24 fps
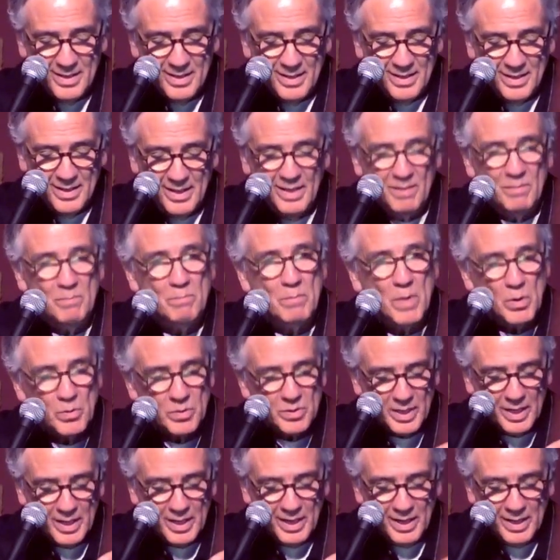In
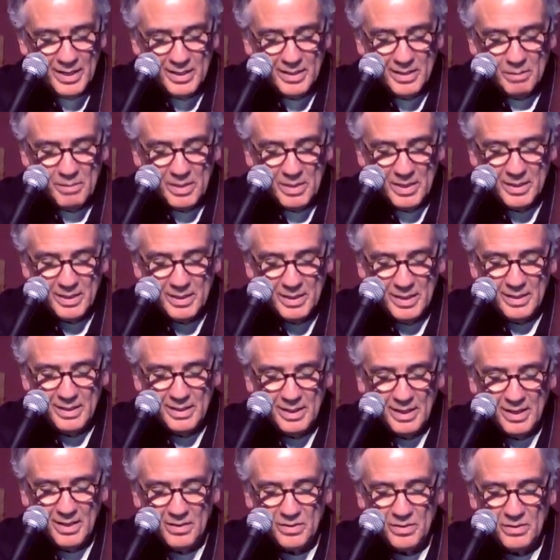most intimate
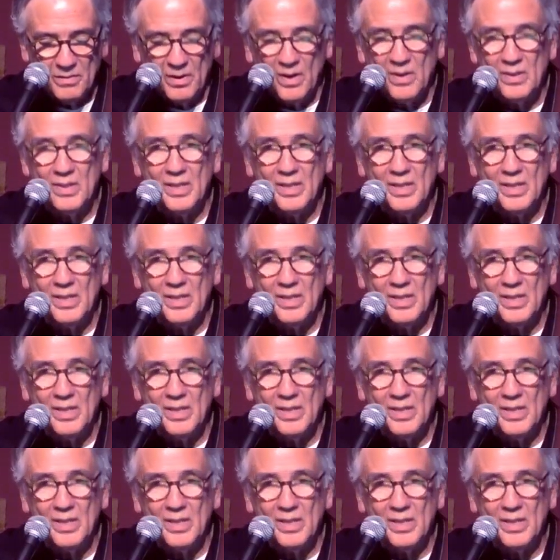details of our